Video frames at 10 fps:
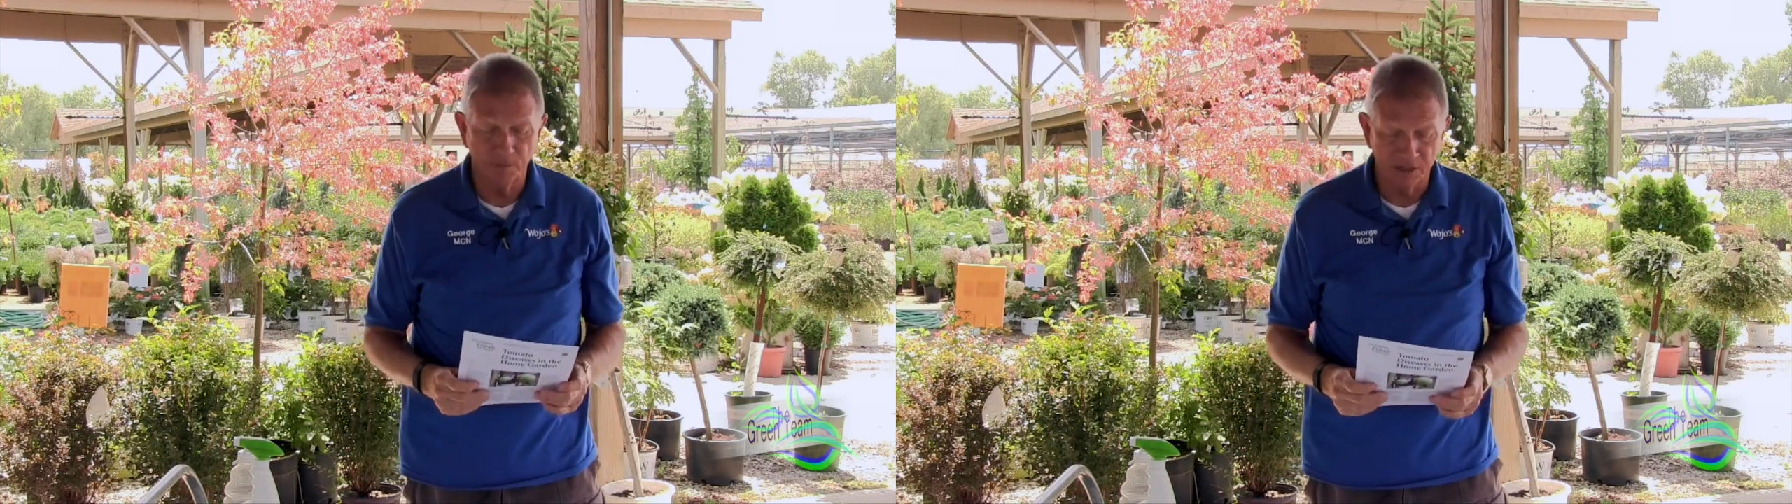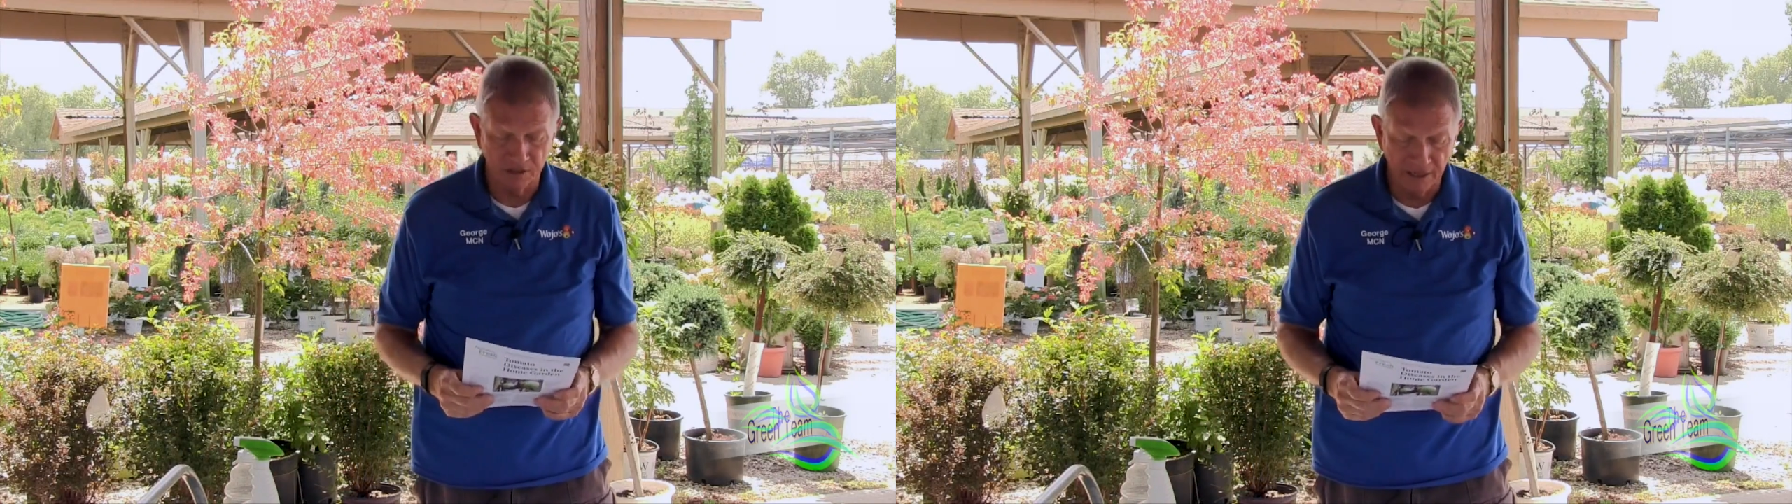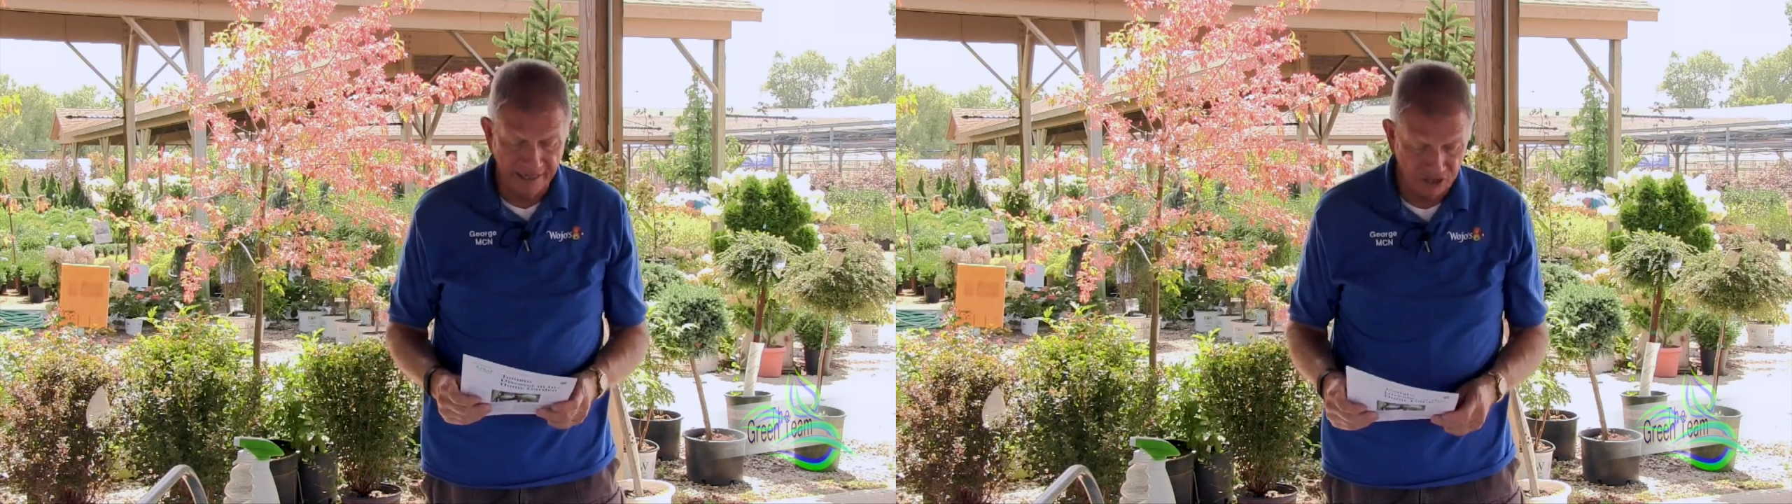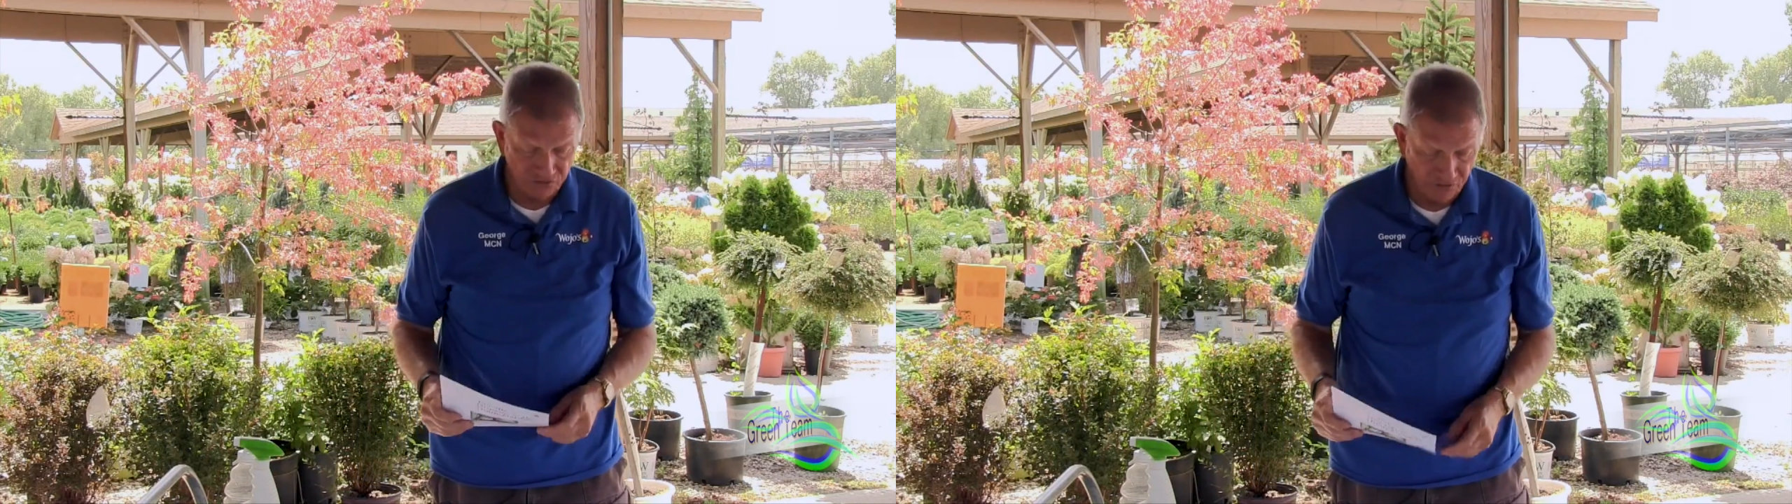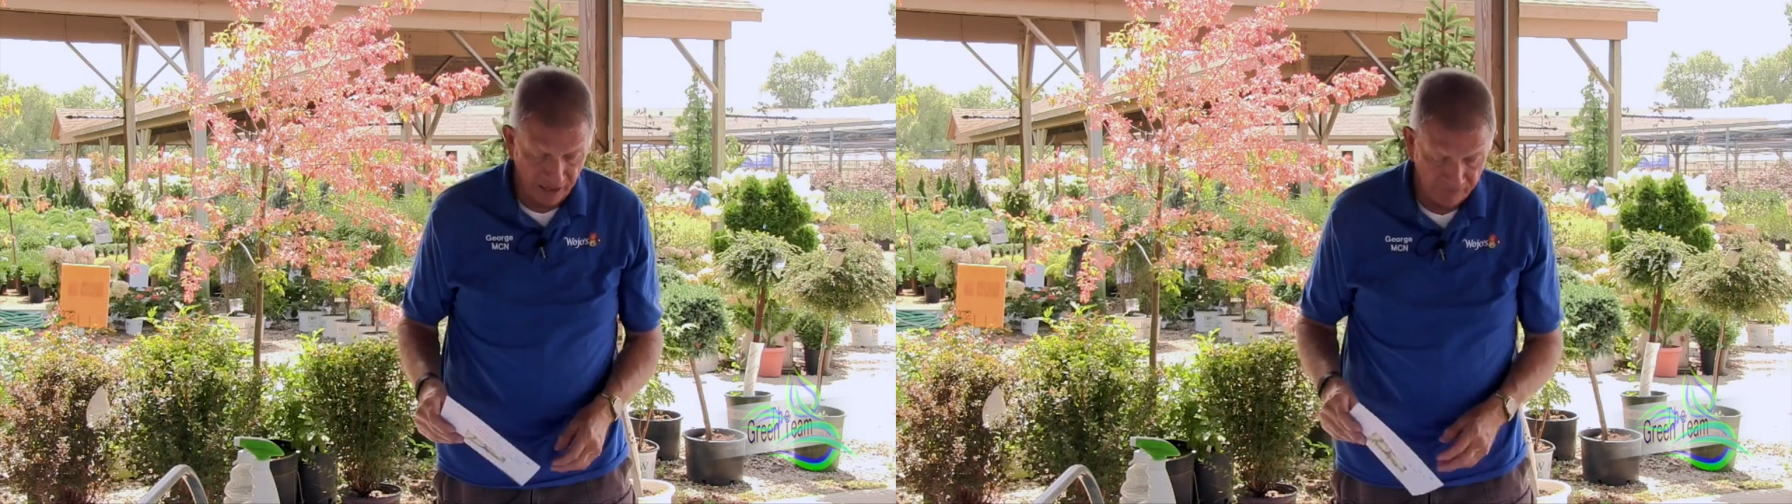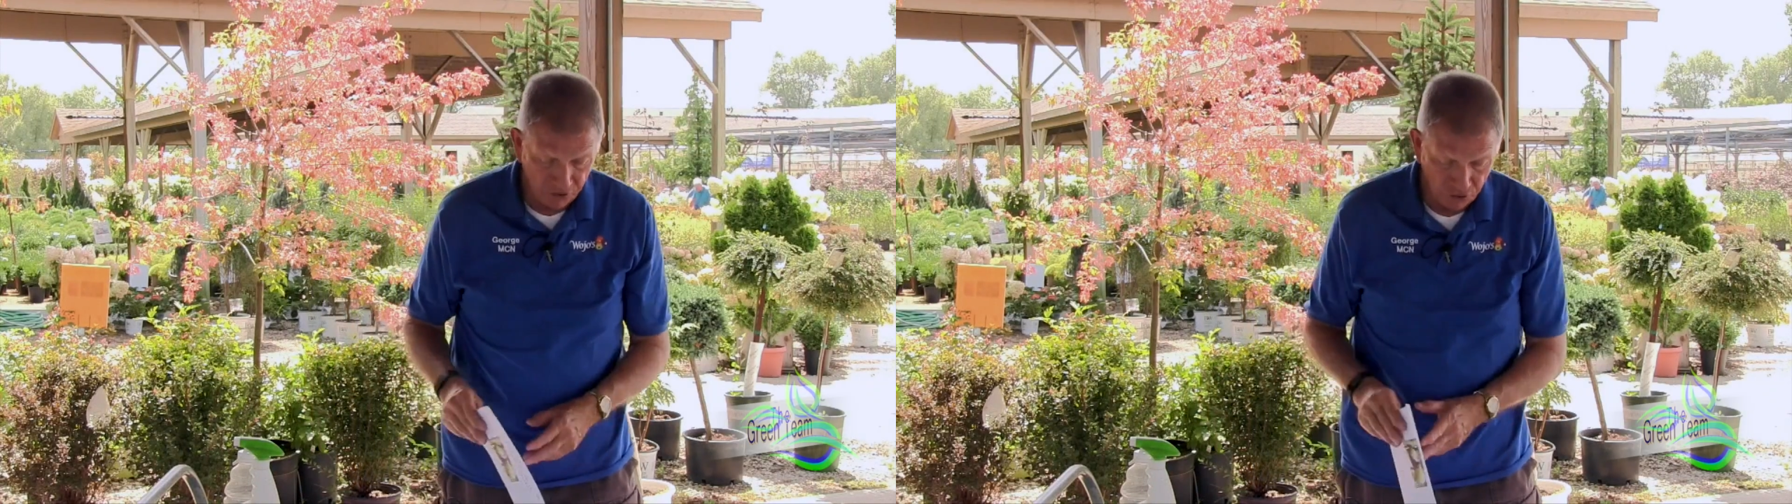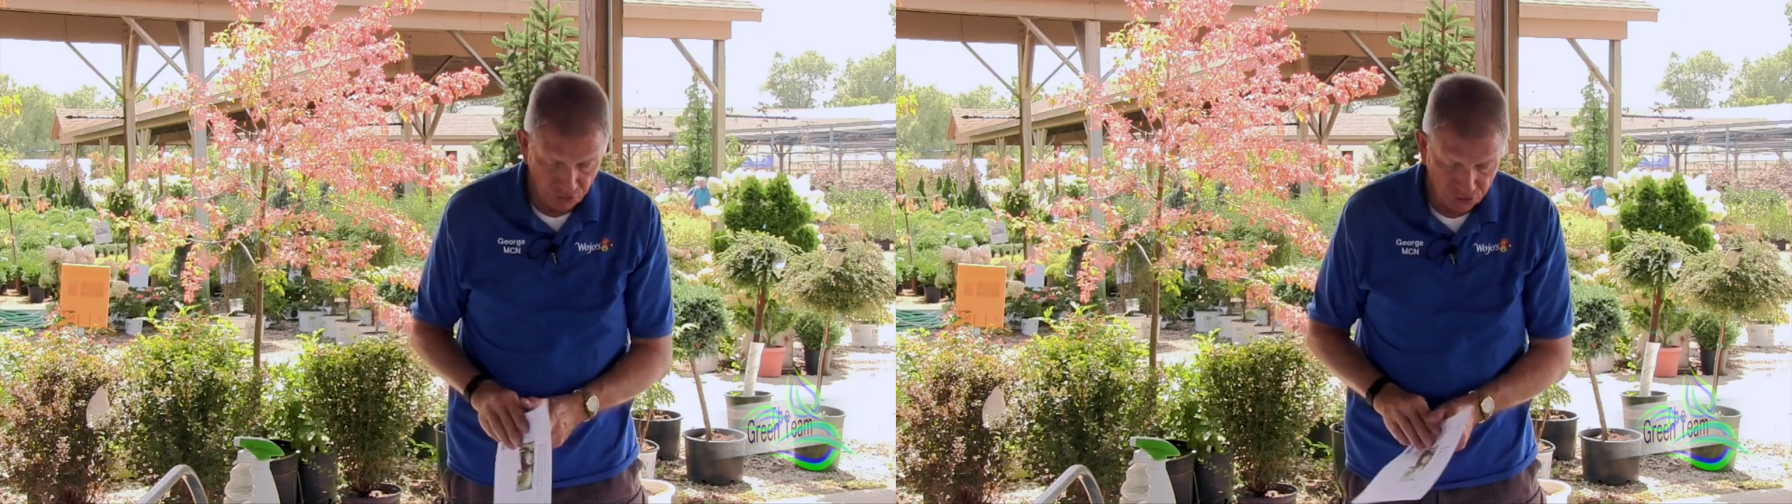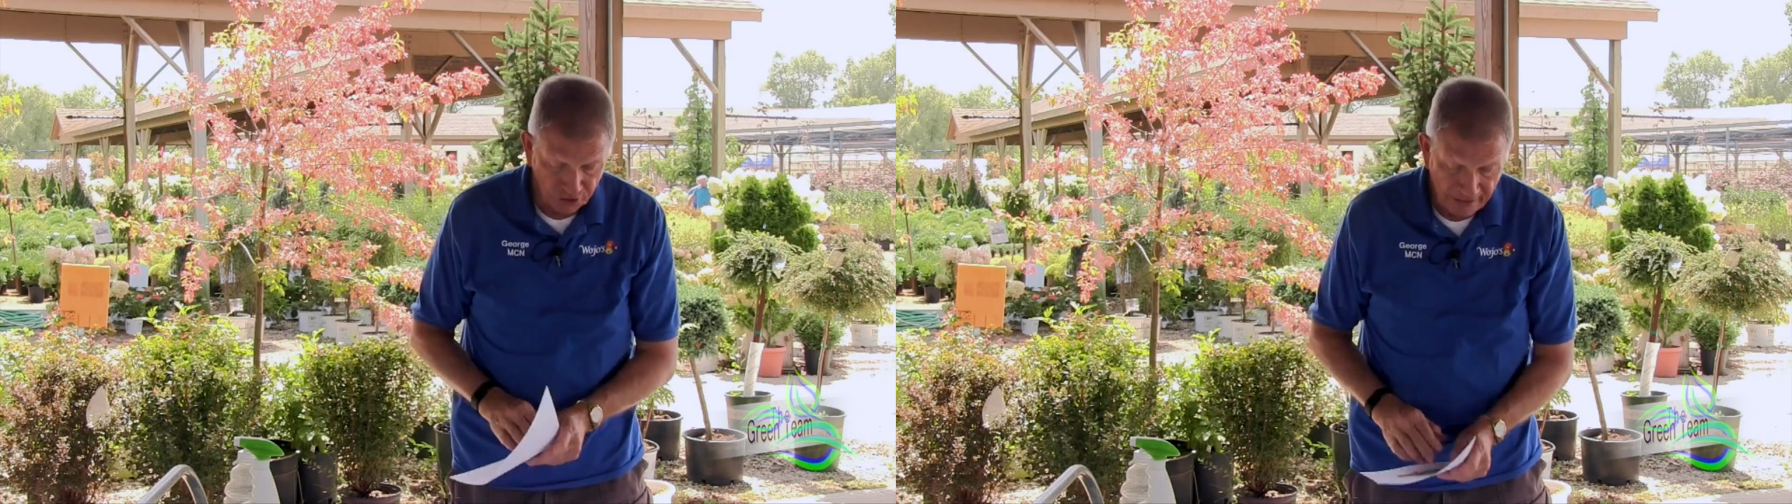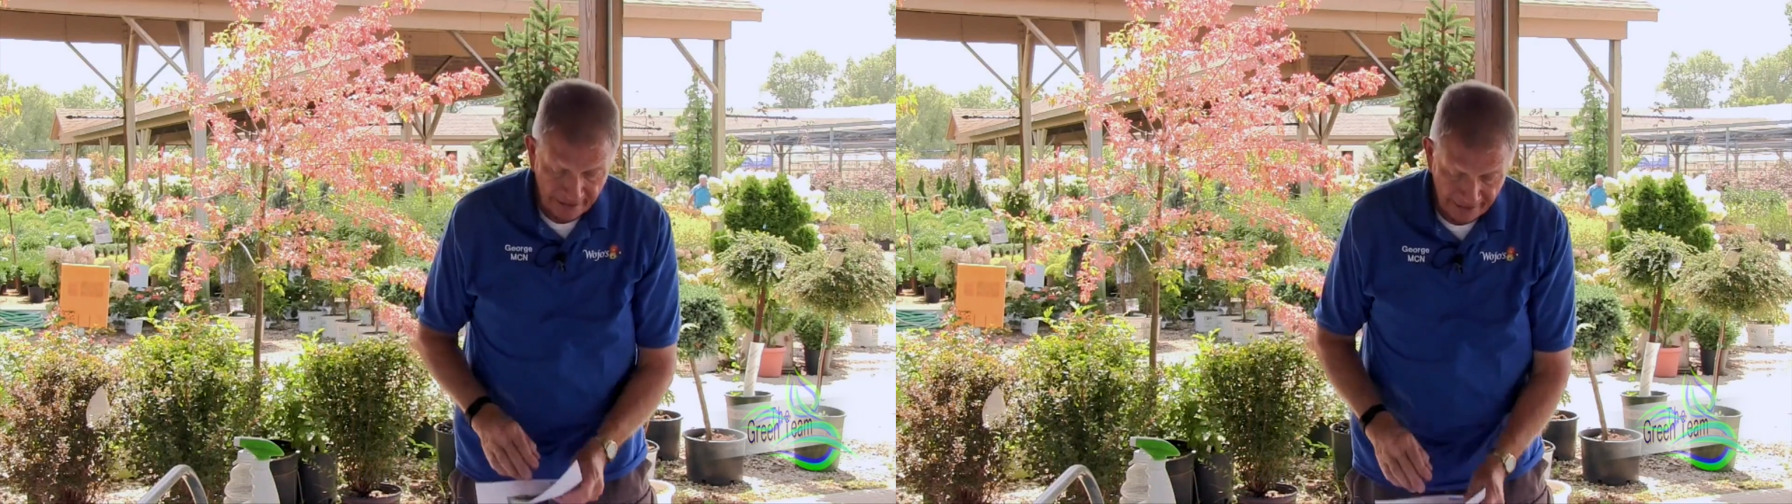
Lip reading: about the last 5 years,